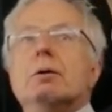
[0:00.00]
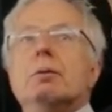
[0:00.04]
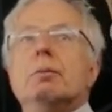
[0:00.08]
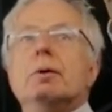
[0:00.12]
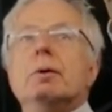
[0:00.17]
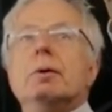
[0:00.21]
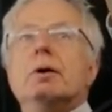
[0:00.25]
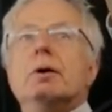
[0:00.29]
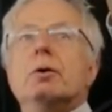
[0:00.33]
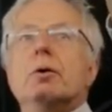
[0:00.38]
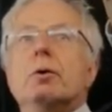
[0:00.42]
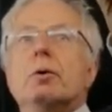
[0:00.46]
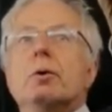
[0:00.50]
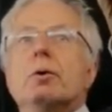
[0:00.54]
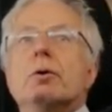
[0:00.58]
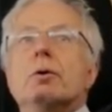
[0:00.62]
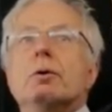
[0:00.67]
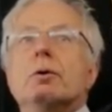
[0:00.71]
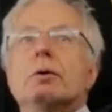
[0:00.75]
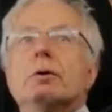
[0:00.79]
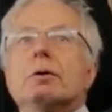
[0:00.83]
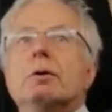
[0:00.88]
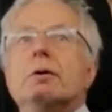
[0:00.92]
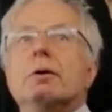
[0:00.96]
We
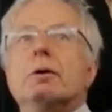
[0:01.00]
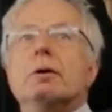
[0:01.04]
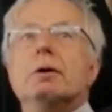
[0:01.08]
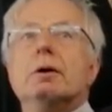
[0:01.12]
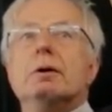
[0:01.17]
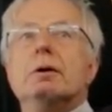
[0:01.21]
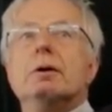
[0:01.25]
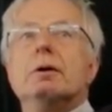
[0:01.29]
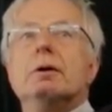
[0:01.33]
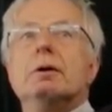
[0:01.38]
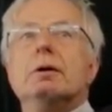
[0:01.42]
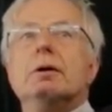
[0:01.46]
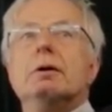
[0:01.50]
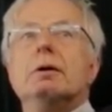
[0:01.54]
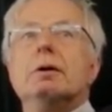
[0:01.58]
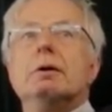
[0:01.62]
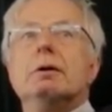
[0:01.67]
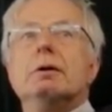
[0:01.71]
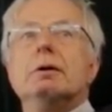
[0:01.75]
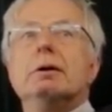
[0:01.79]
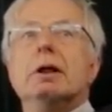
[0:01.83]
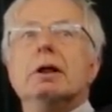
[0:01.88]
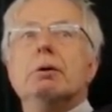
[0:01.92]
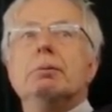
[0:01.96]
go,
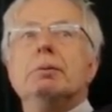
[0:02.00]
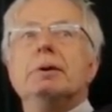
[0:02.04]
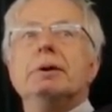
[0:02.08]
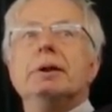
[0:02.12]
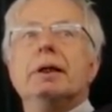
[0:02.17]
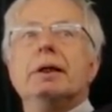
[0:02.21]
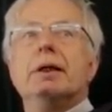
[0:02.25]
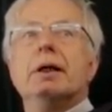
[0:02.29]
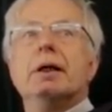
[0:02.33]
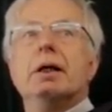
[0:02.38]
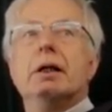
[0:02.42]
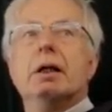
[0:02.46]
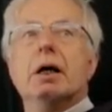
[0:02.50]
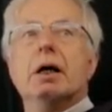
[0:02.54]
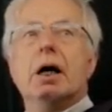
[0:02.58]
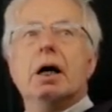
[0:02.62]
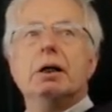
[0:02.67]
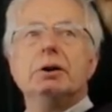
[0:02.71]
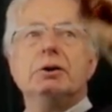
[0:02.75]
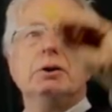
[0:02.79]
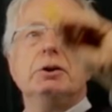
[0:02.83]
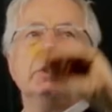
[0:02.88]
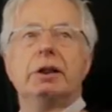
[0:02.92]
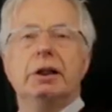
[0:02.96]
now we take a
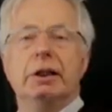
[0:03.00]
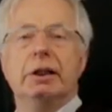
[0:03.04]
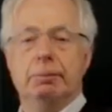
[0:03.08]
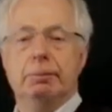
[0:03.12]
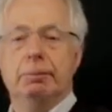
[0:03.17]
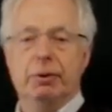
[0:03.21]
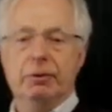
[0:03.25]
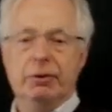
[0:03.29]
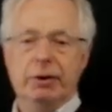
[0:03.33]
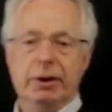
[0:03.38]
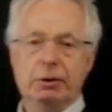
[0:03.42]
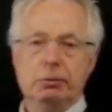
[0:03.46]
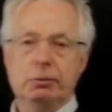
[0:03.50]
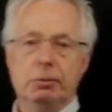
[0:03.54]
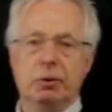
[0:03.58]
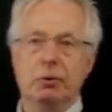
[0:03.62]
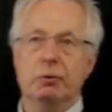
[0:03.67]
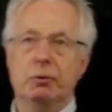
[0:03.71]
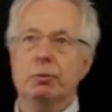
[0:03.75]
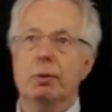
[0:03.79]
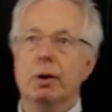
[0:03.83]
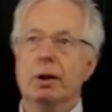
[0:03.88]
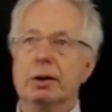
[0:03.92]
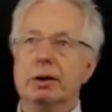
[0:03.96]
larger label set
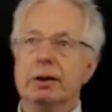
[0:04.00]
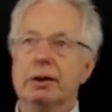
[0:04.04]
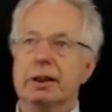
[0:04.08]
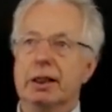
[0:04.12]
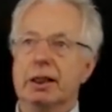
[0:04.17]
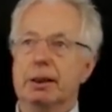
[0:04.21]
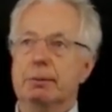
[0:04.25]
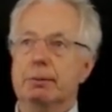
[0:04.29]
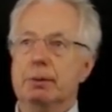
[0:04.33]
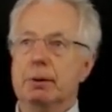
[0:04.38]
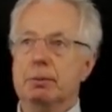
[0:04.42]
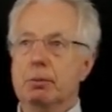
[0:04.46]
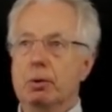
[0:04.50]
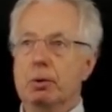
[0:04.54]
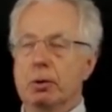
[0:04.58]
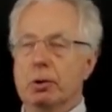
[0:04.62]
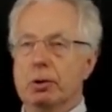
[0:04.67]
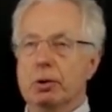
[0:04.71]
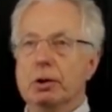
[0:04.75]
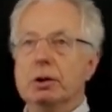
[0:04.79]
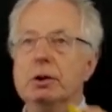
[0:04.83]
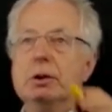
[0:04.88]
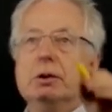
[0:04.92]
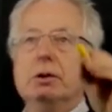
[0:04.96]
with one label
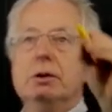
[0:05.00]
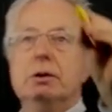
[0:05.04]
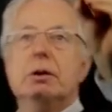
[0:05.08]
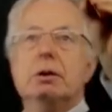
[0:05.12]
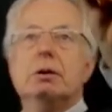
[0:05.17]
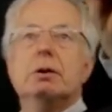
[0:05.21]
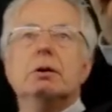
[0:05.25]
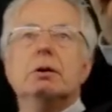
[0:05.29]
more,